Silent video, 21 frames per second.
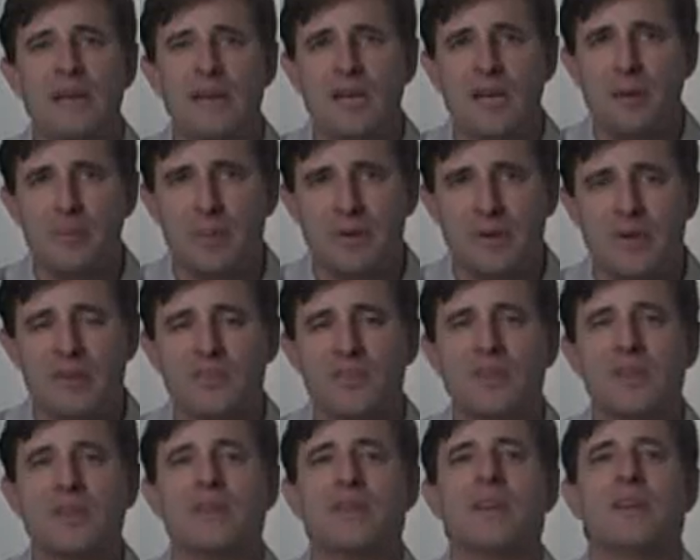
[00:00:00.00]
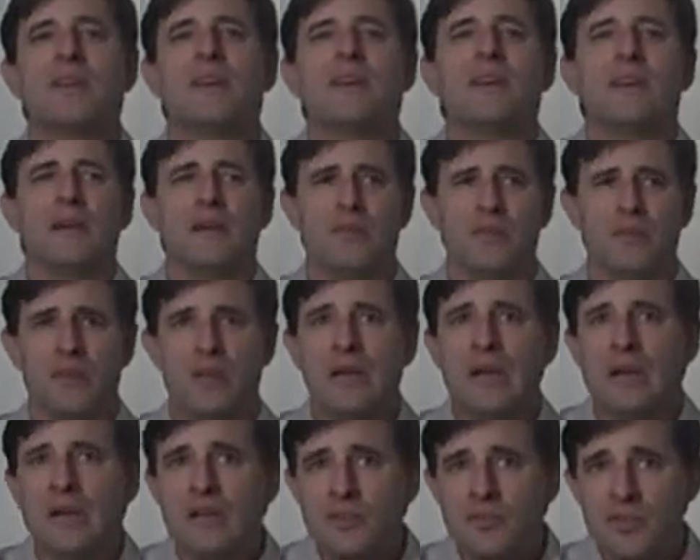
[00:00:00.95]
made up, and all of a sudden it was
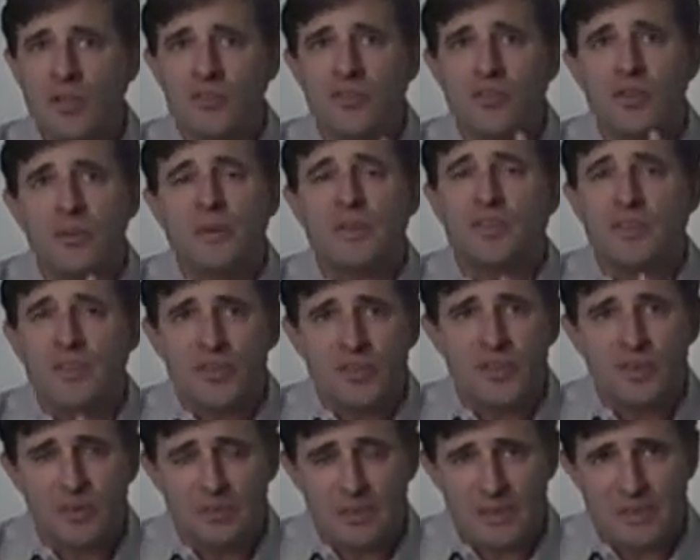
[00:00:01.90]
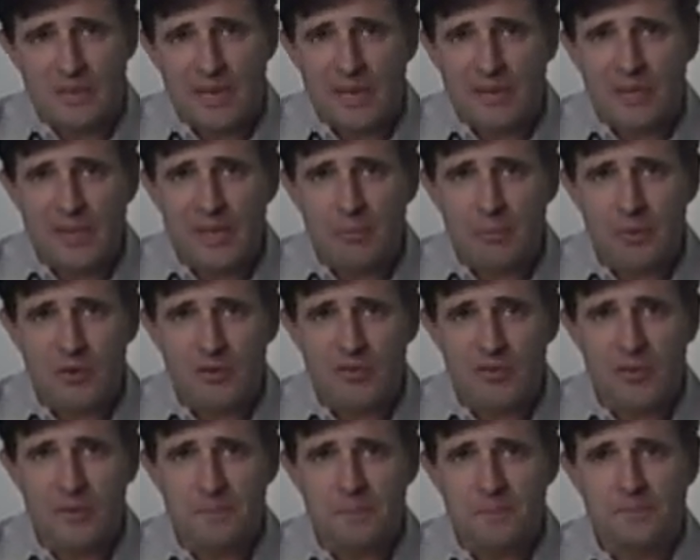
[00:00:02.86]
just so much easier to be around that
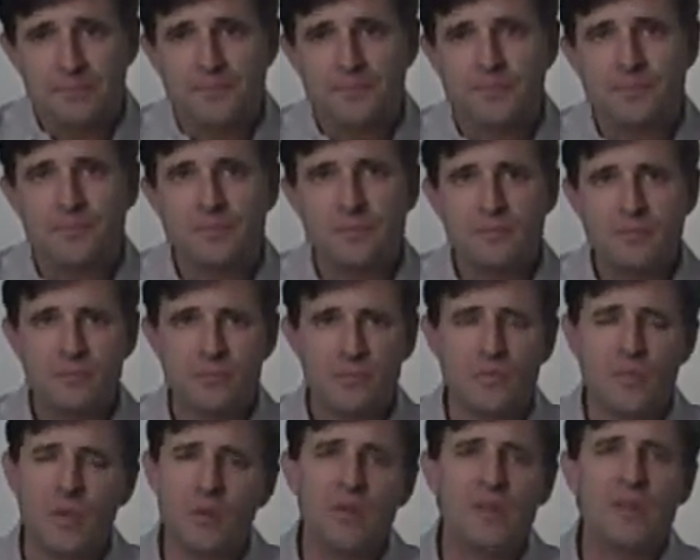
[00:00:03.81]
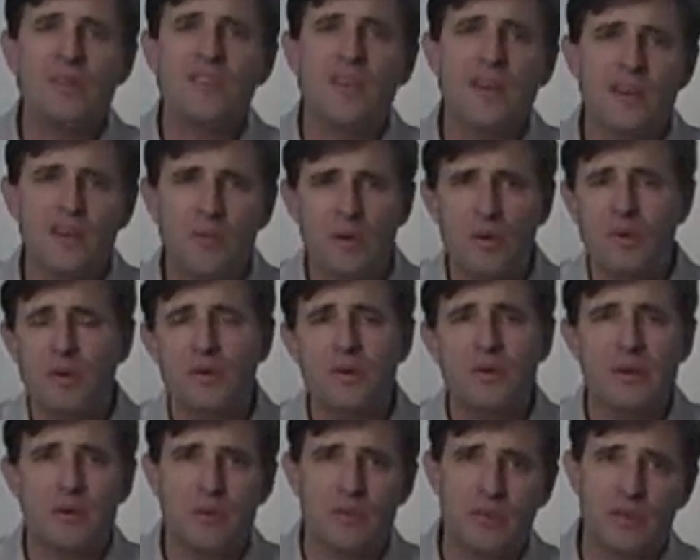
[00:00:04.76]
person. Well, that's kind of what we're
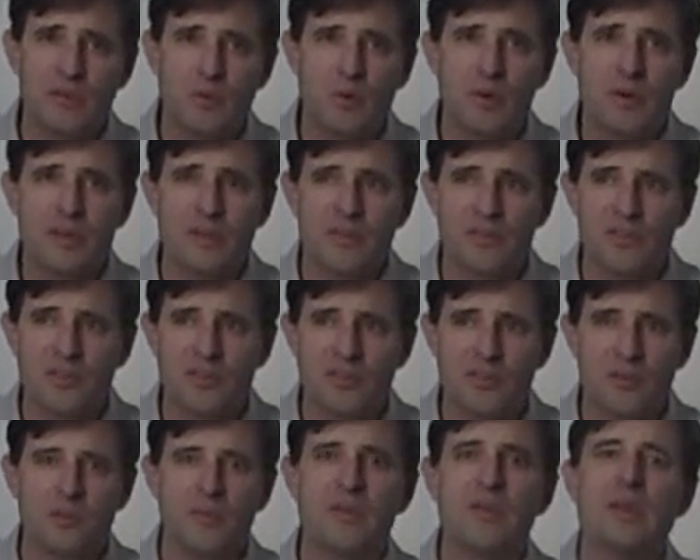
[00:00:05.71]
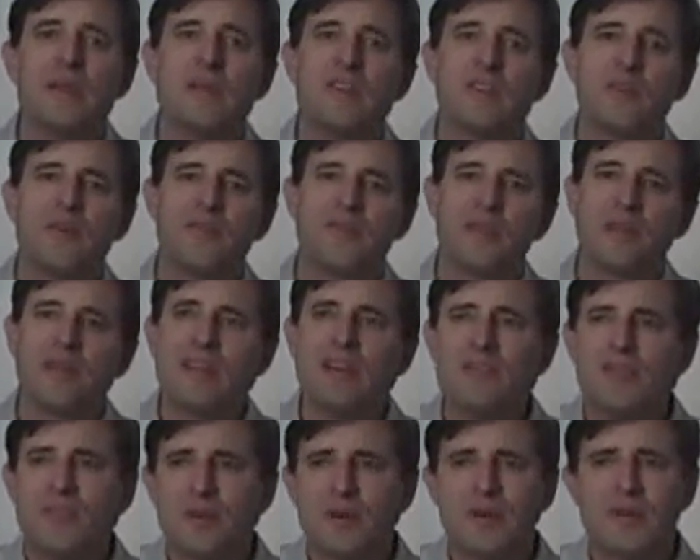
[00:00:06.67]
doing with these organ systems. So if the
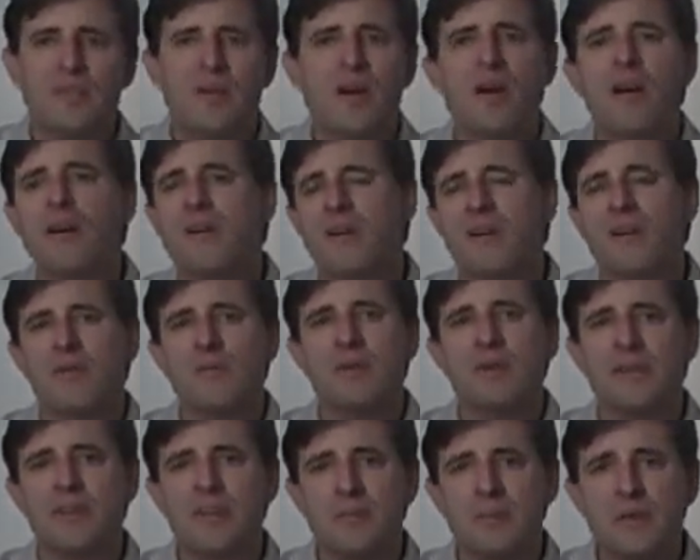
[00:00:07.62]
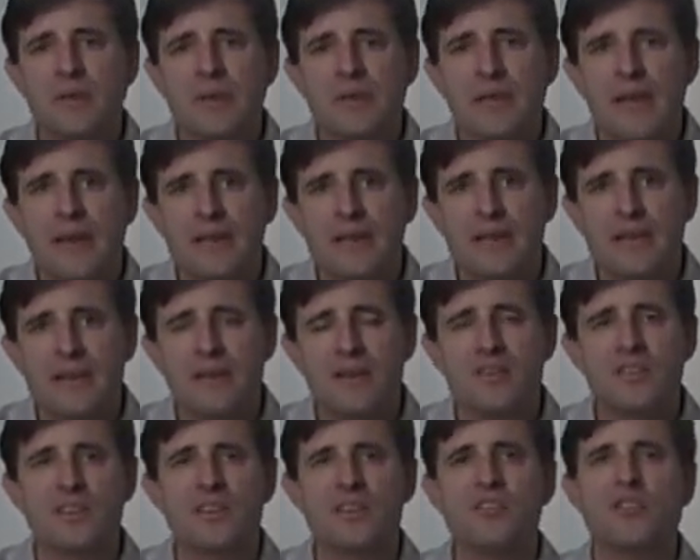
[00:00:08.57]
liver and the heart aren't really communicating, and
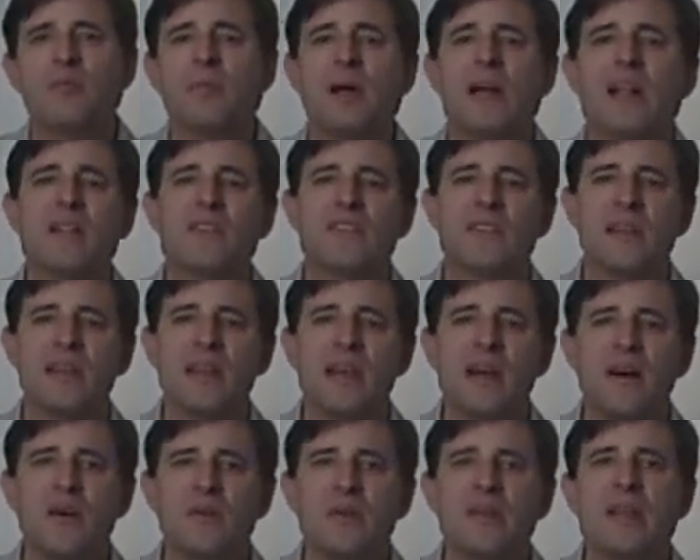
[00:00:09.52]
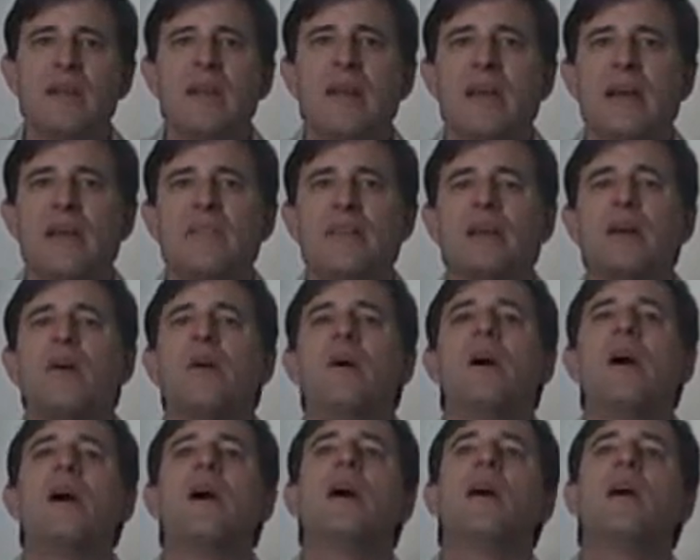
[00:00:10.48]
all of a sudden you balance that out, and they go,
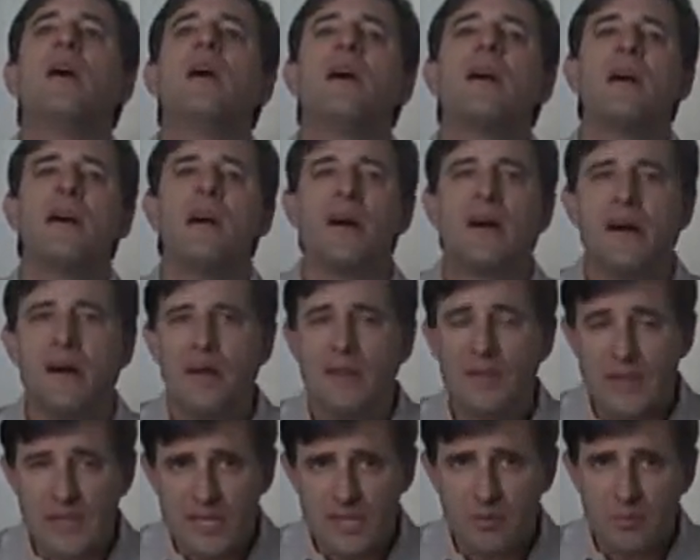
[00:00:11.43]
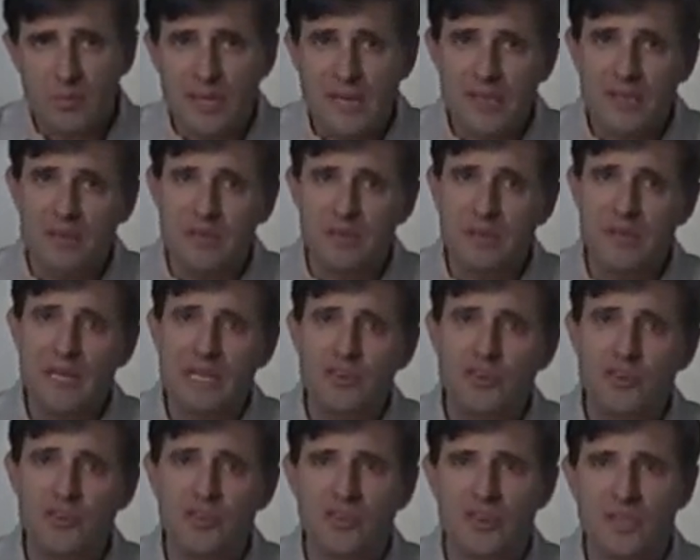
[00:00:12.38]
and they get back into
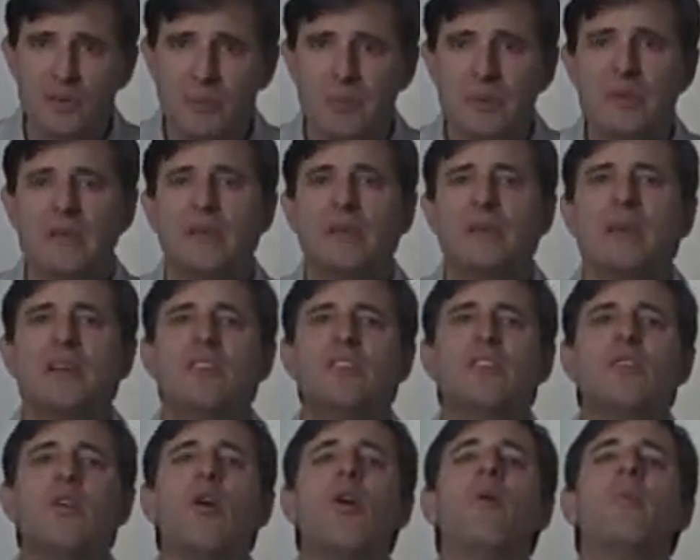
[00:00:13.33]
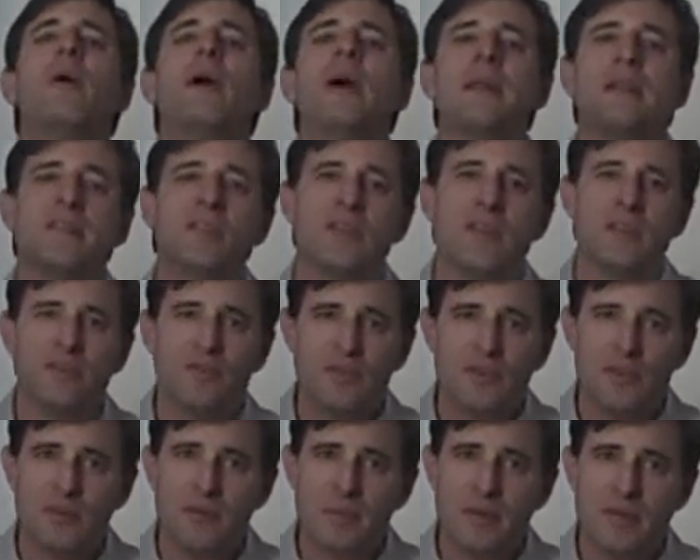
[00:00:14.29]
relationship, your whole body's going to
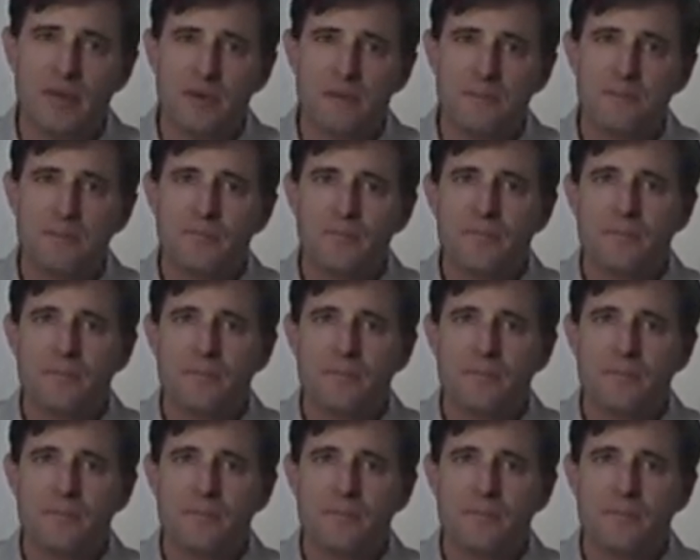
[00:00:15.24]
feel better.